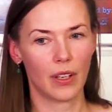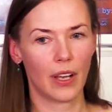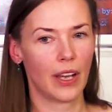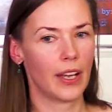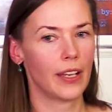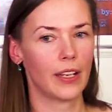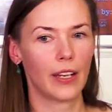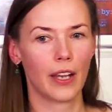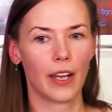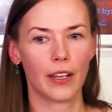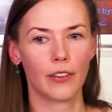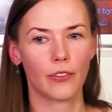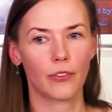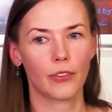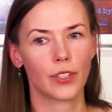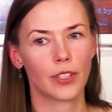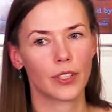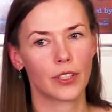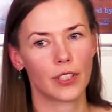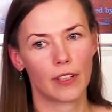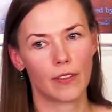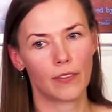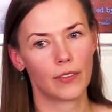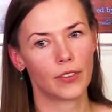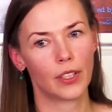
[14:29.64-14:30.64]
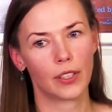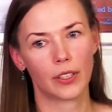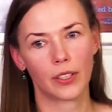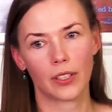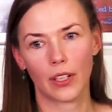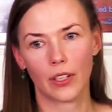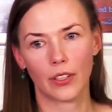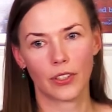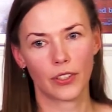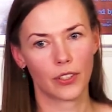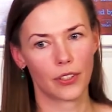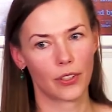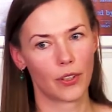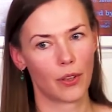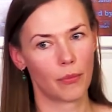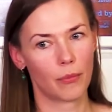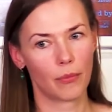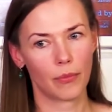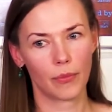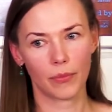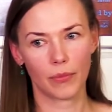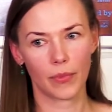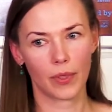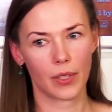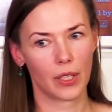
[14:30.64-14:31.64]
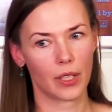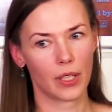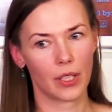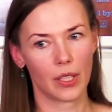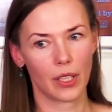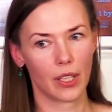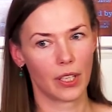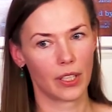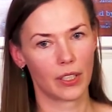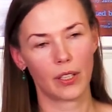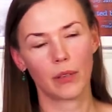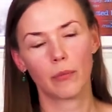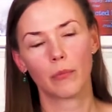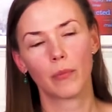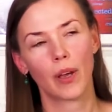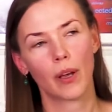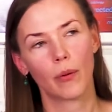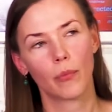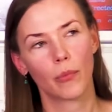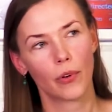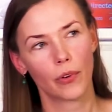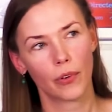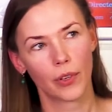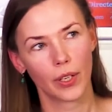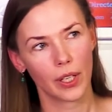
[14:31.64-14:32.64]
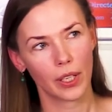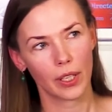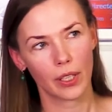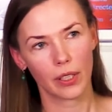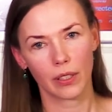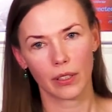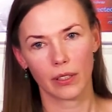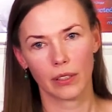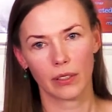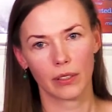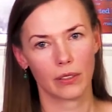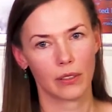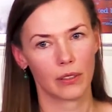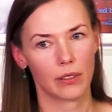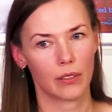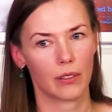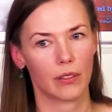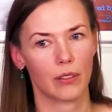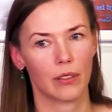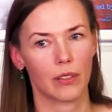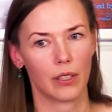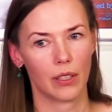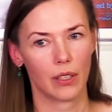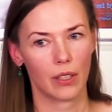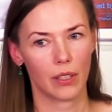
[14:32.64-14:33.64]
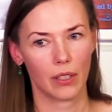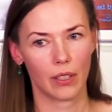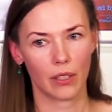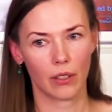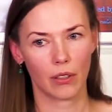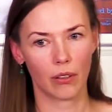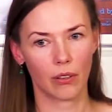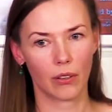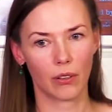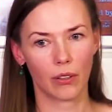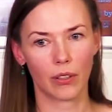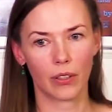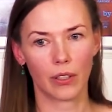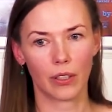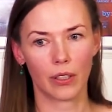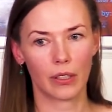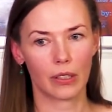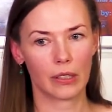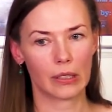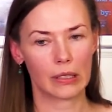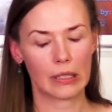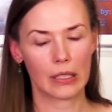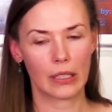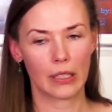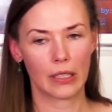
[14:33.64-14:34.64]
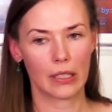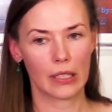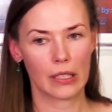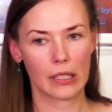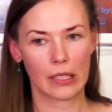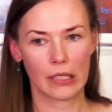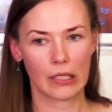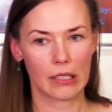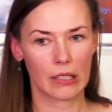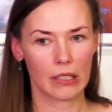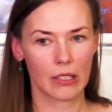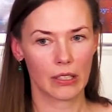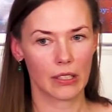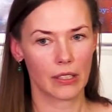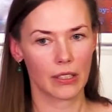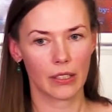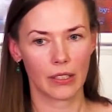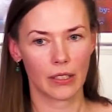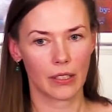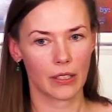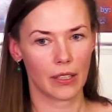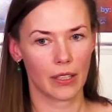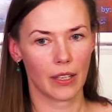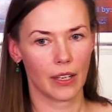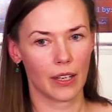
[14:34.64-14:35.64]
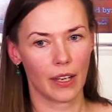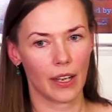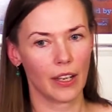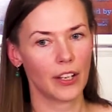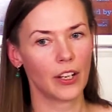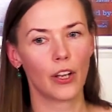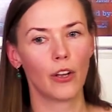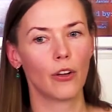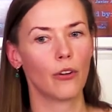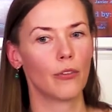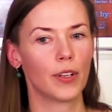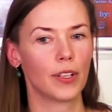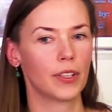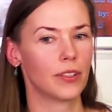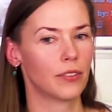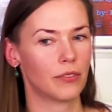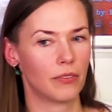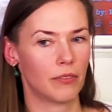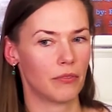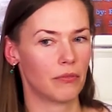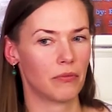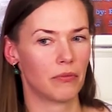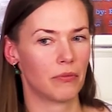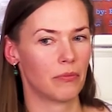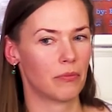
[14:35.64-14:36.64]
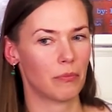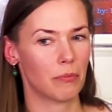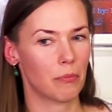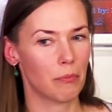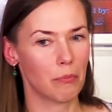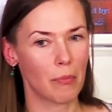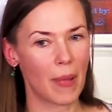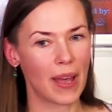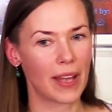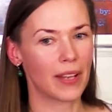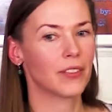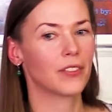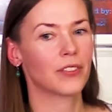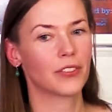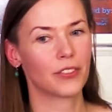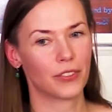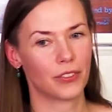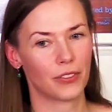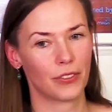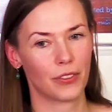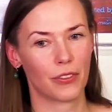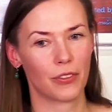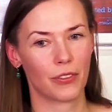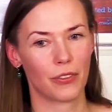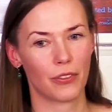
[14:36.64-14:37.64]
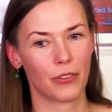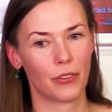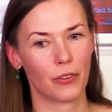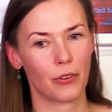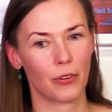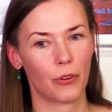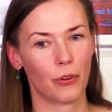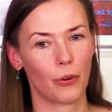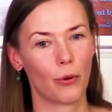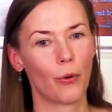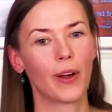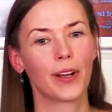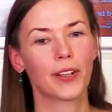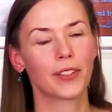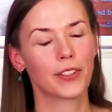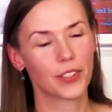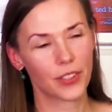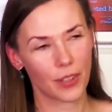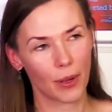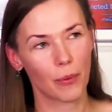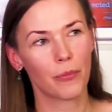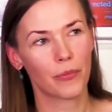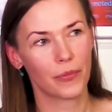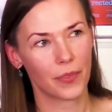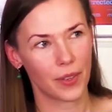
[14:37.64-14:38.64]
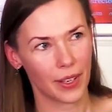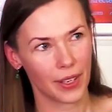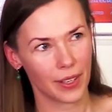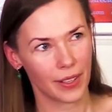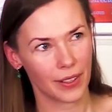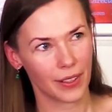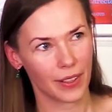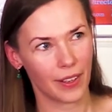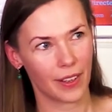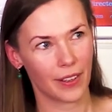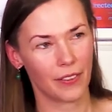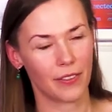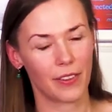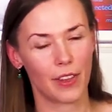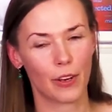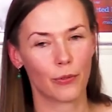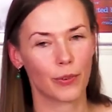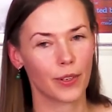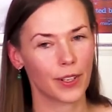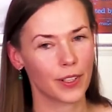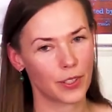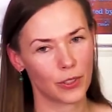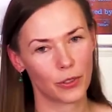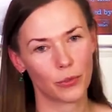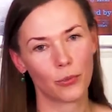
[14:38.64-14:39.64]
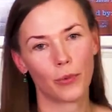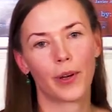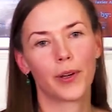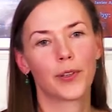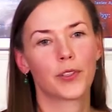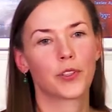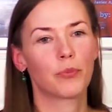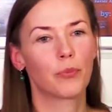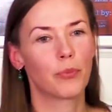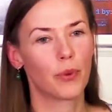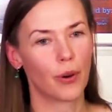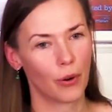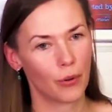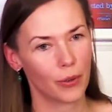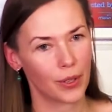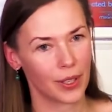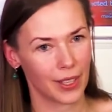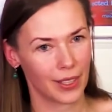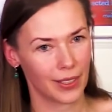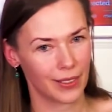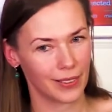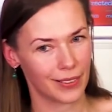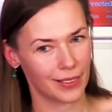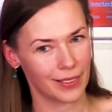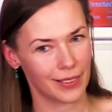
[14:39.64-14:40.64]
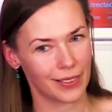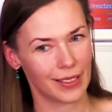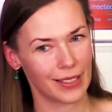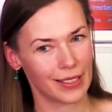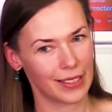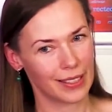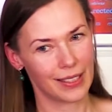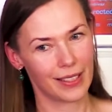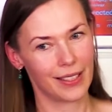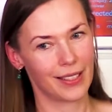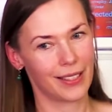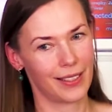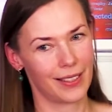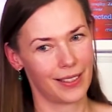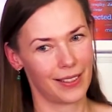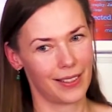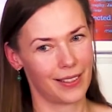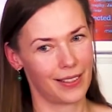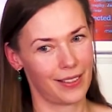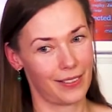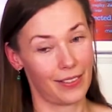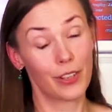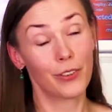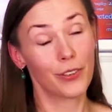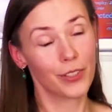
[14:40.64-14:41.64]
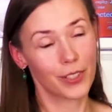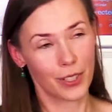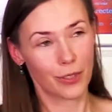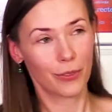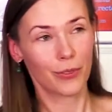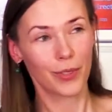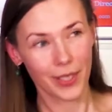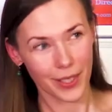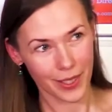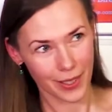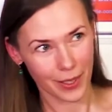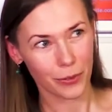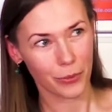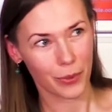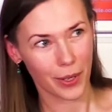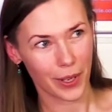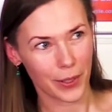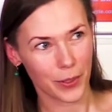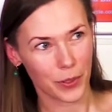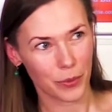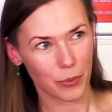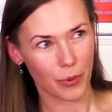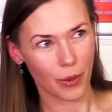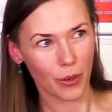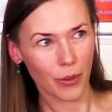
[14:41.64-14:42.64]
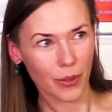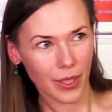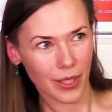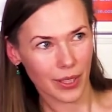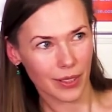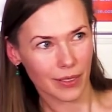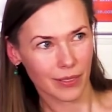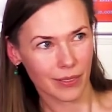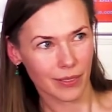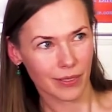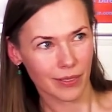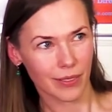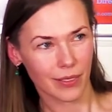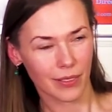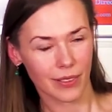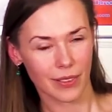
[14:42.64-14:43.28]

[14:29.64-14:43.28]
I received it as some kind of memory, or I know it meant quite something, and the reason why it's broken, there is a reason why it's broken.